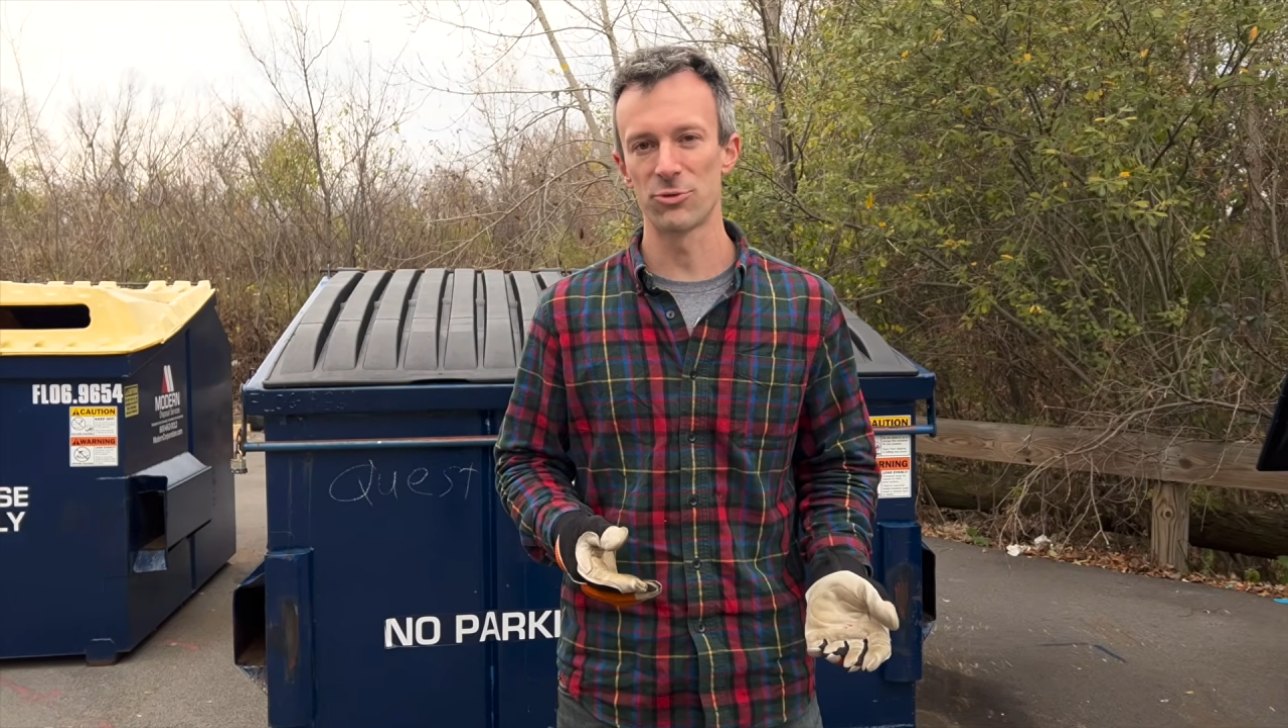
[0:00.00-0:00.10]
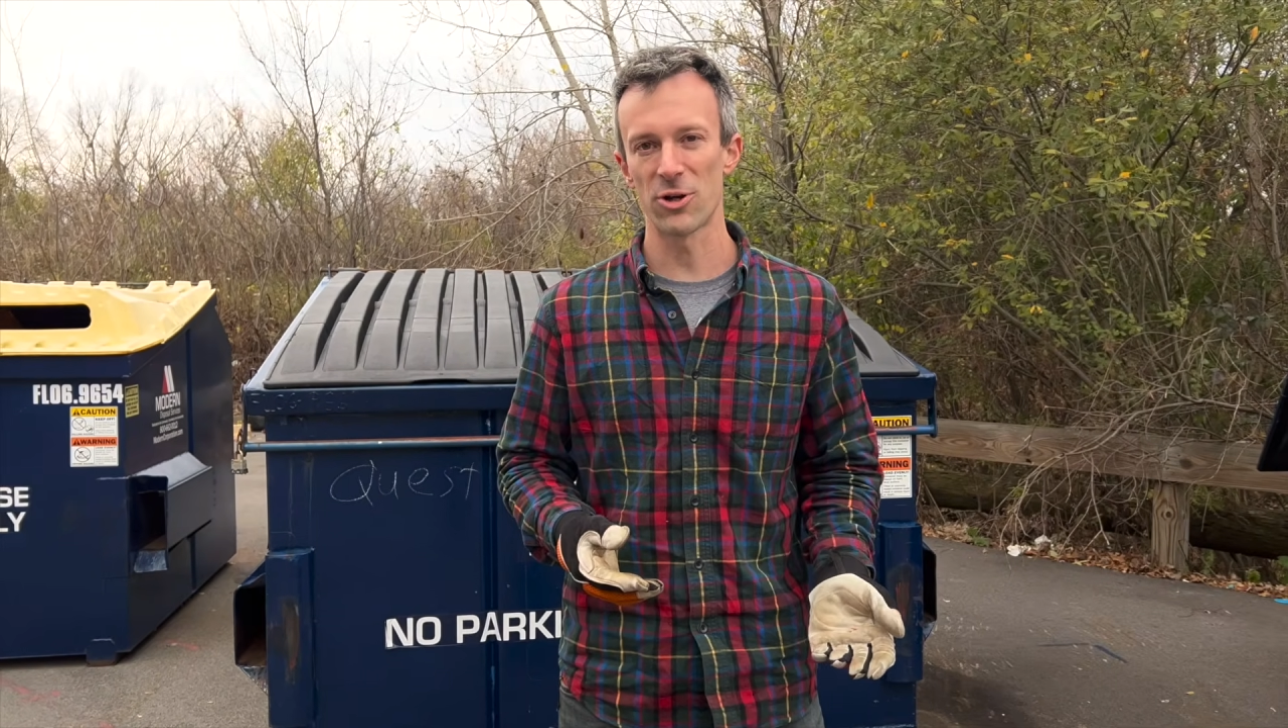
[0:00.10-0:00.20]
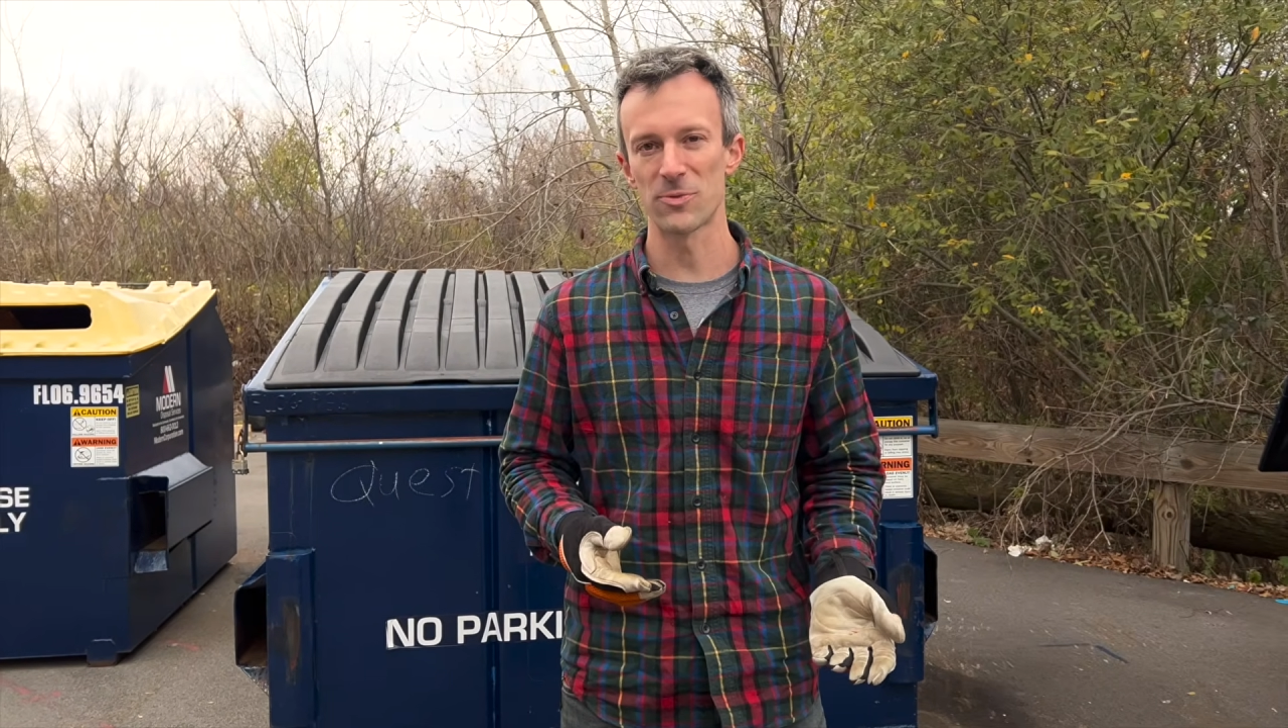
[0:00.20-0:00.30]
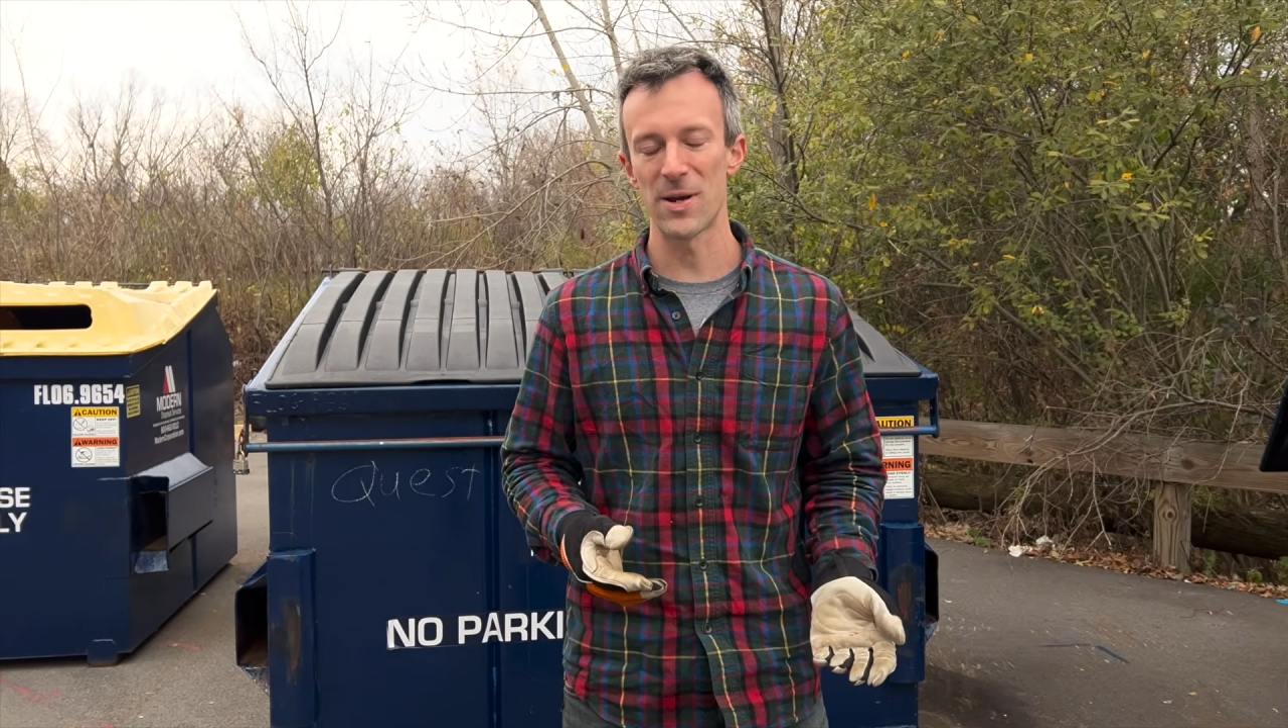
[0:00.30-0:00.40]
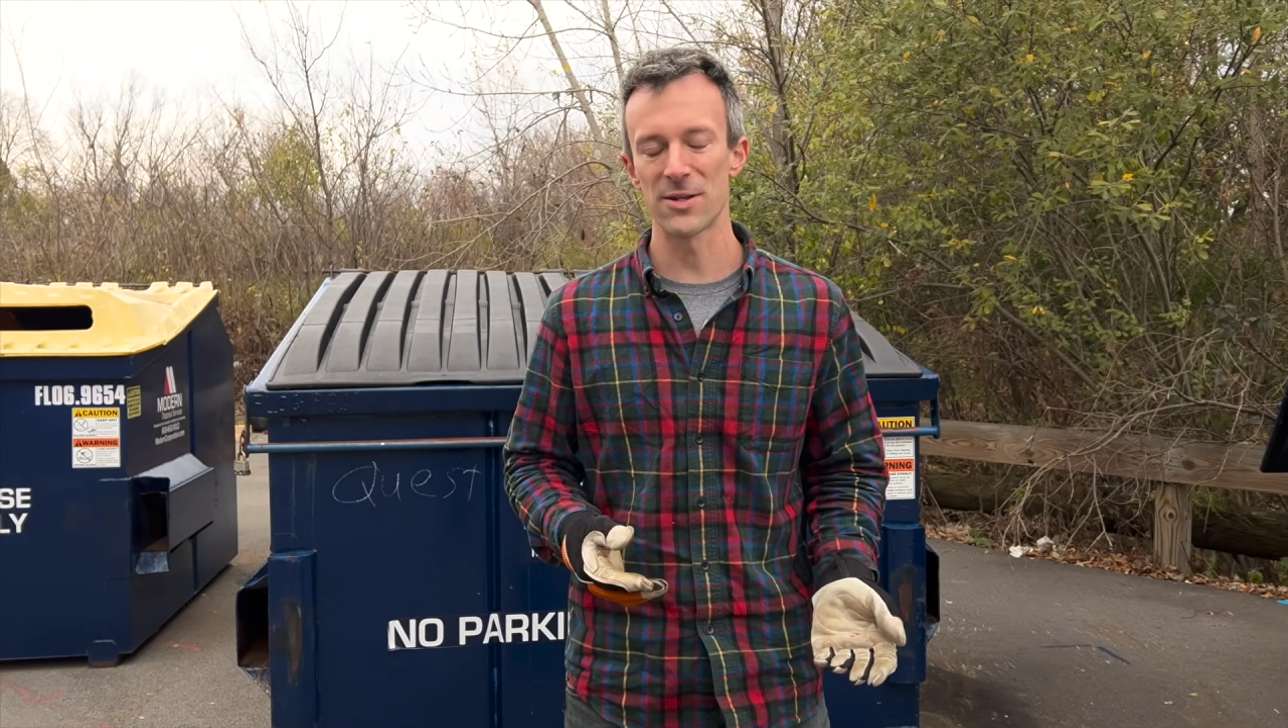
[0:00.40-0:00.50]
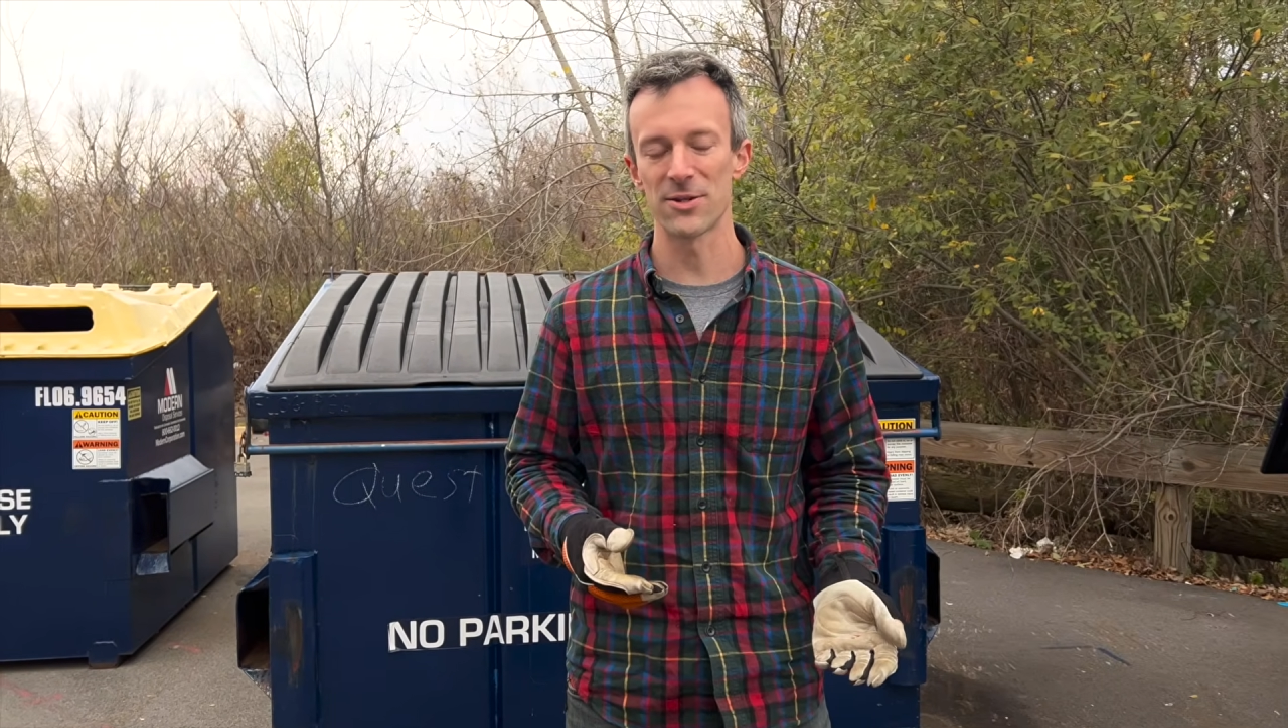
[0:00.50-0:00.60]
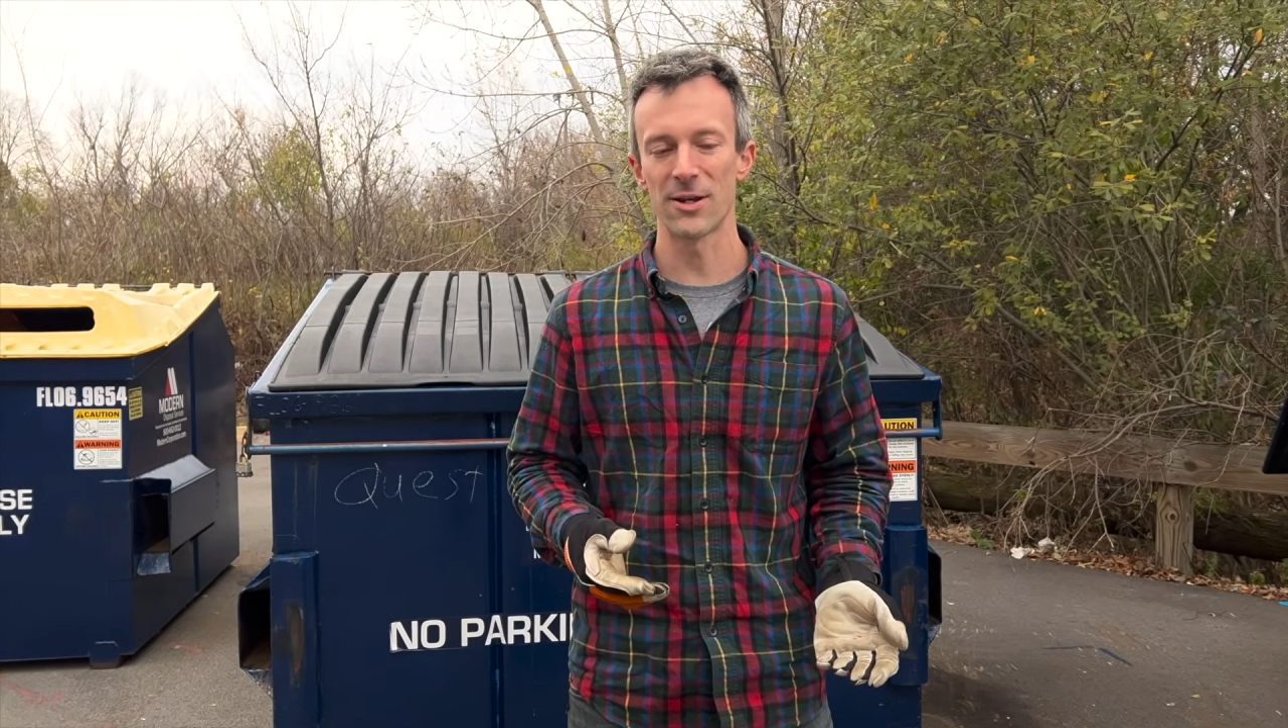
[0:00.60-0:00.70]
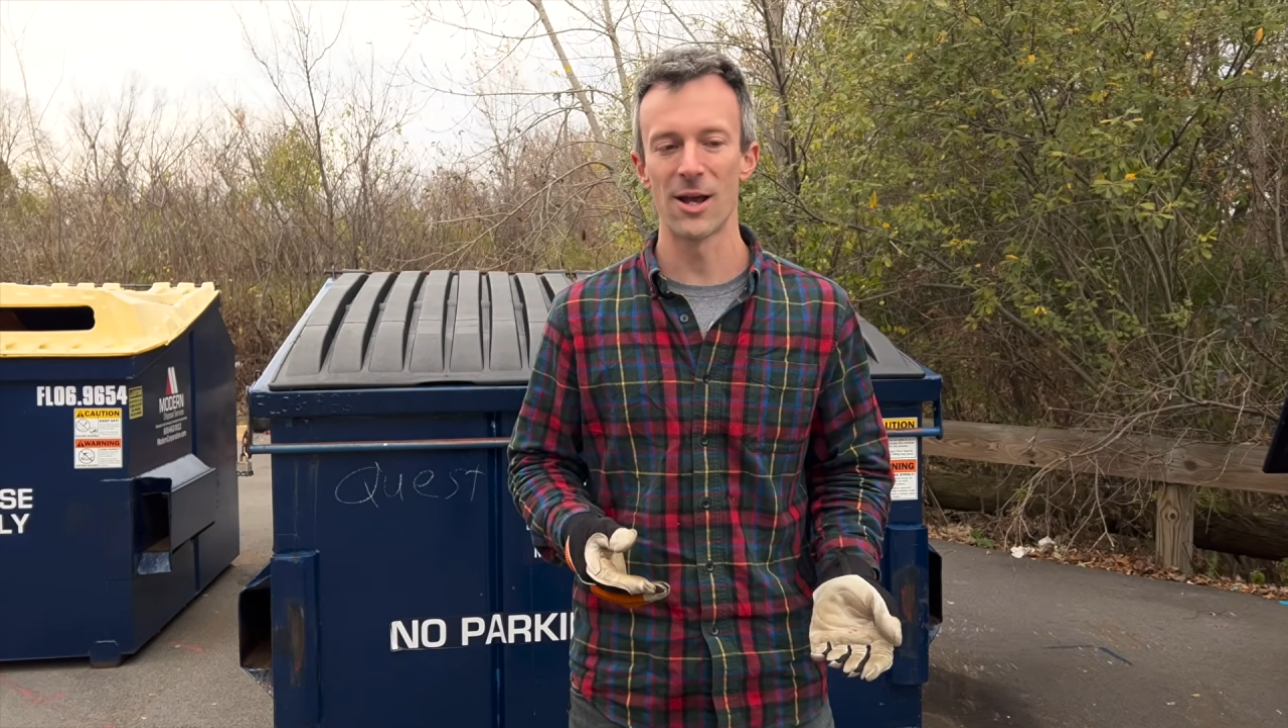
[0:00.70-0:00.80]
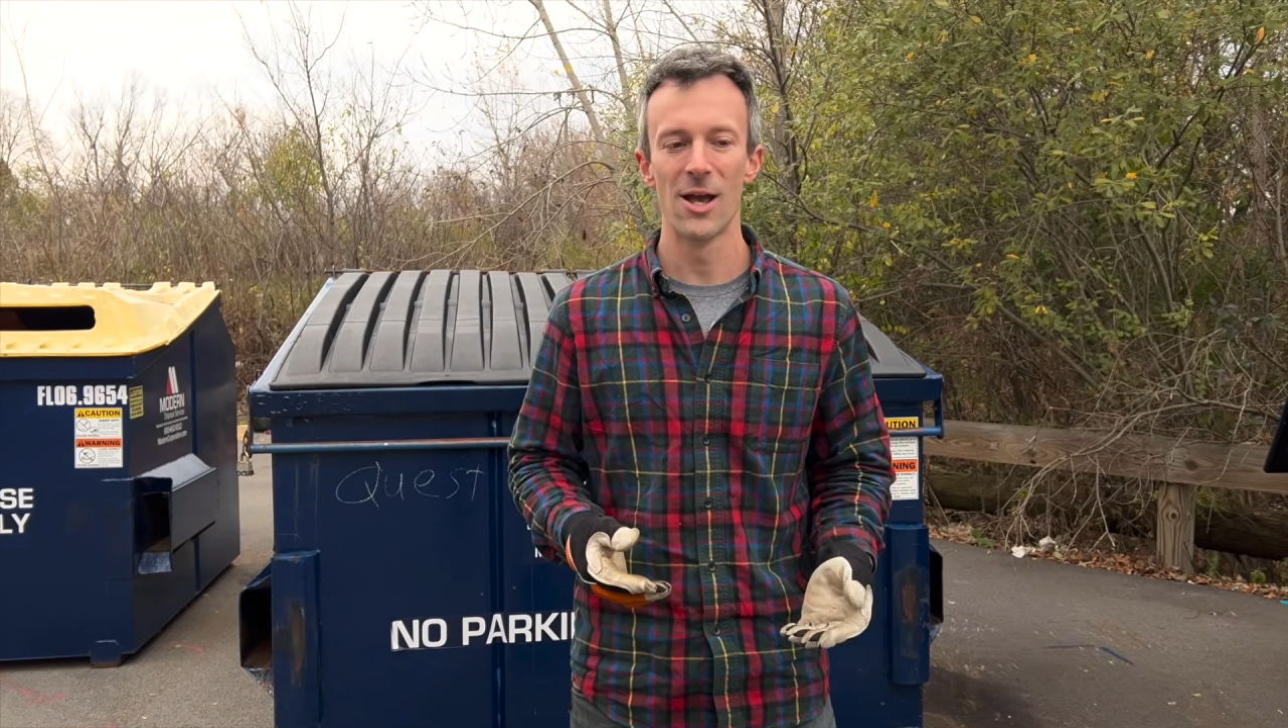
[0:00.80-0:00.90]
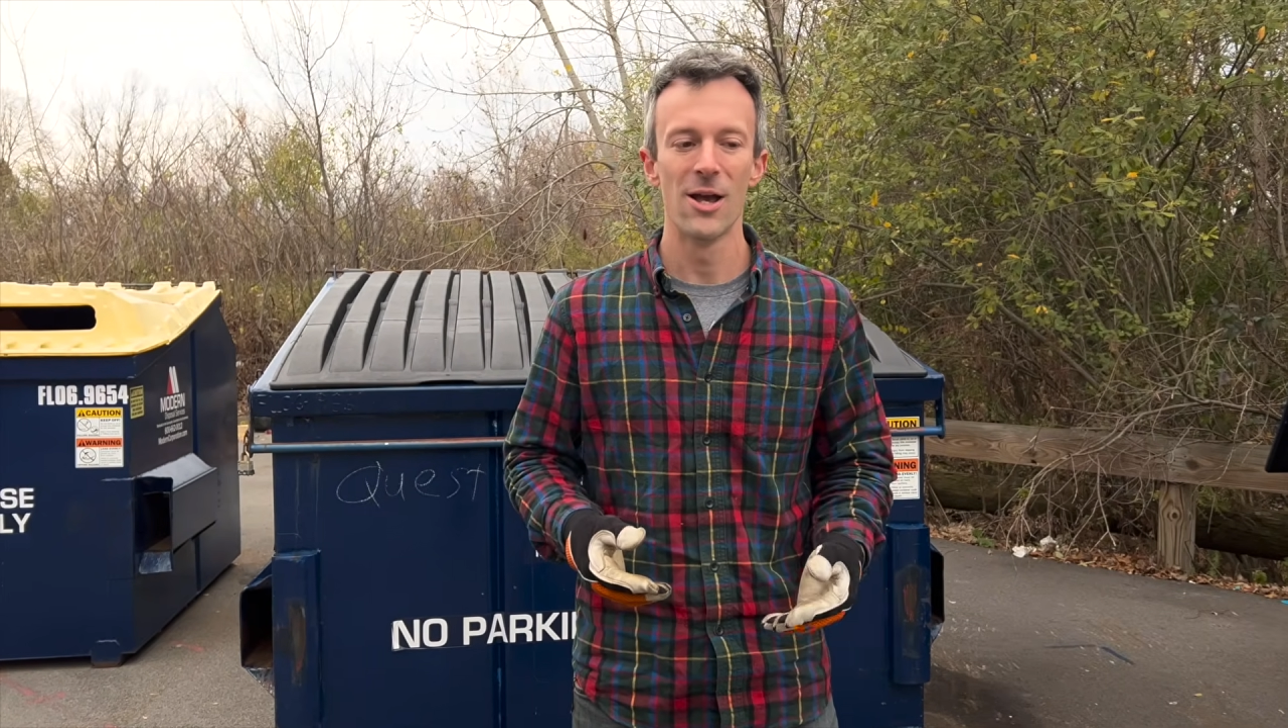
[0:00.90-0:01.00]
trespassing.